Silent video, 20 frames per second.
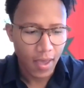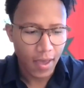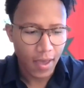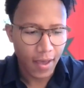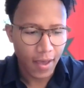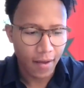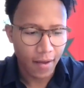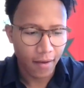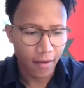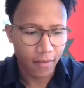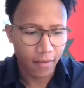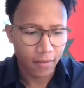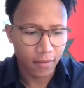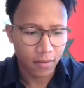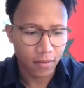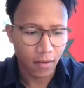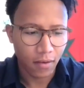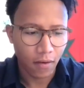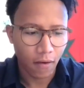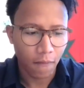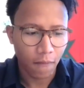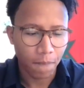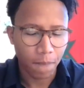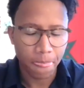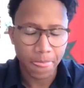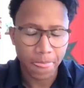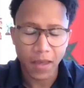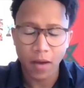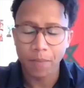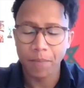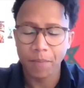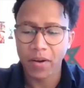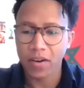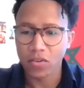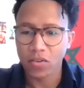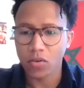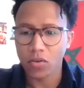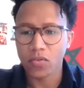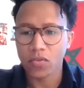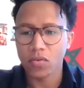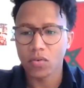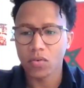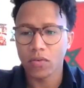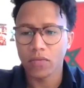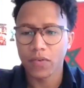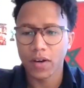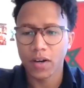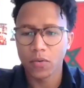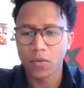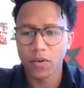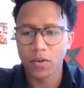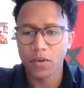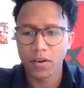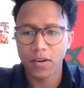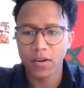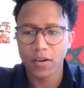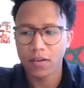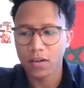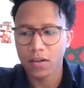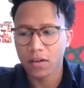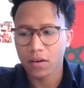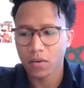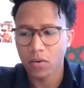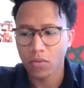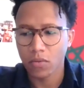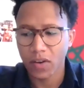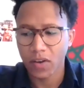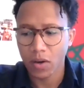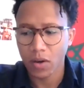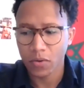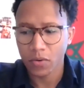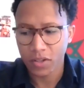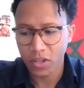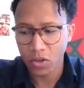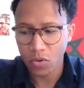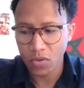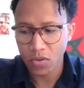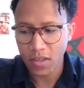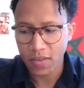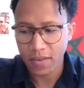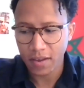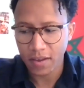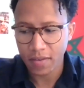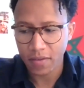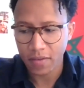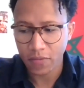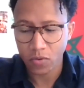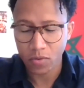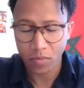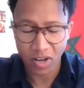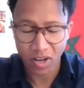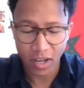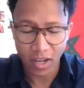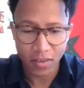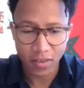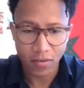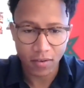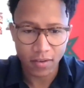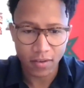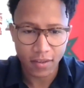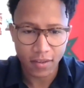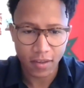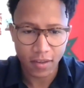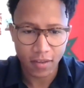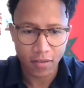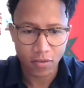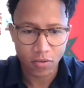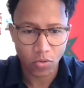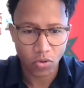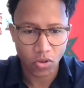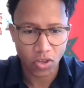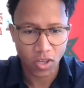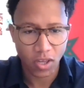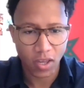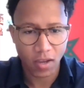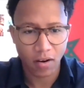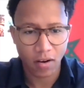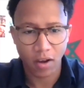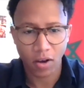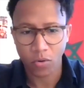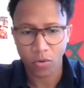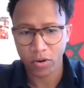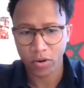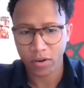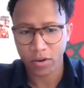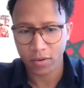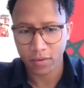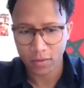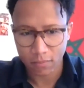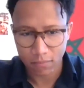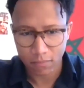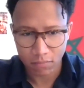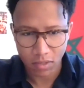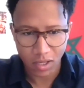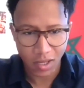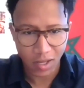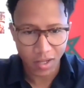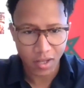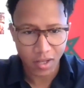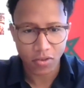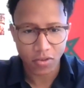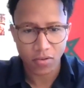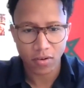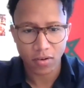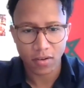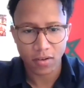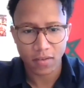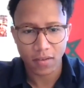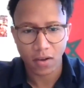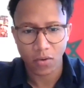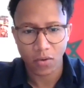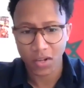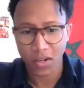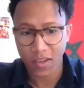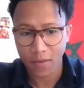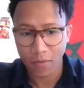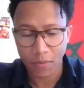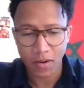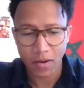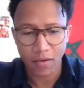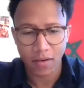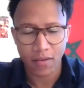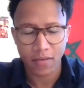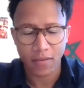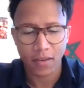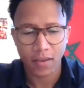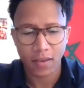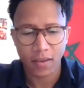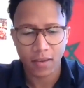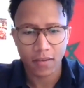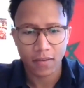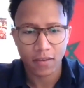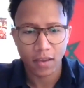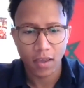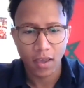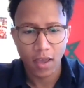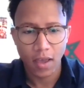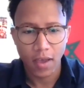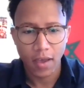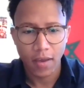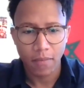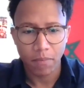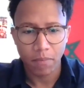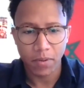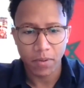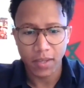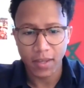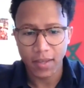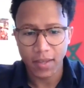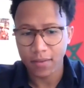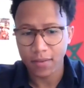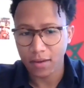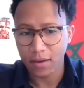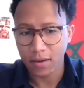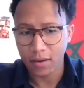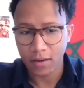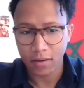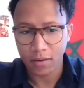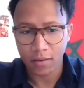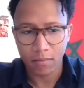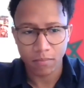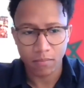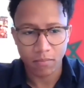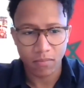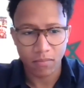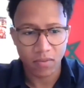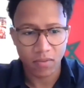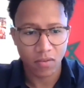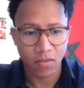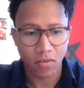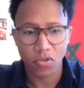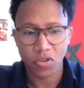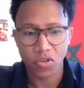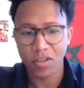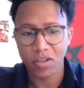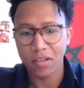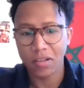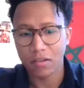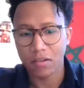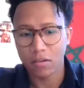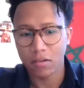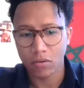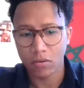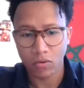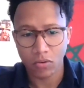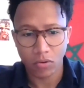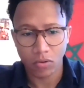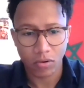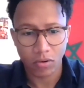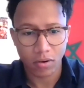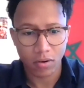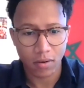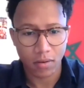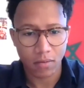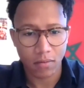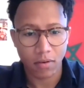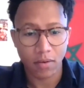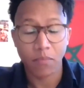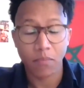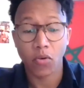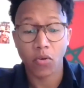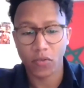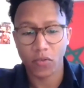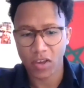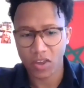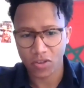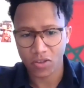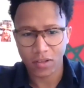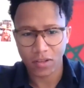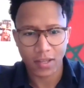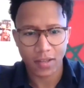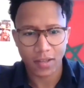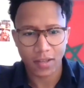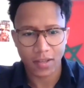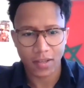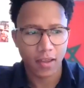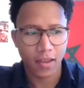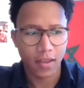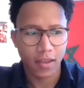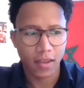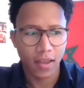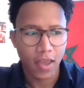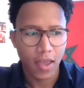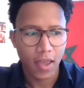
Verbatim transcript: And um, a part also of our, uh, of our duties as Fulbrighters is to share our cultures, our experiences, be it um, social or uh, professional, let's say.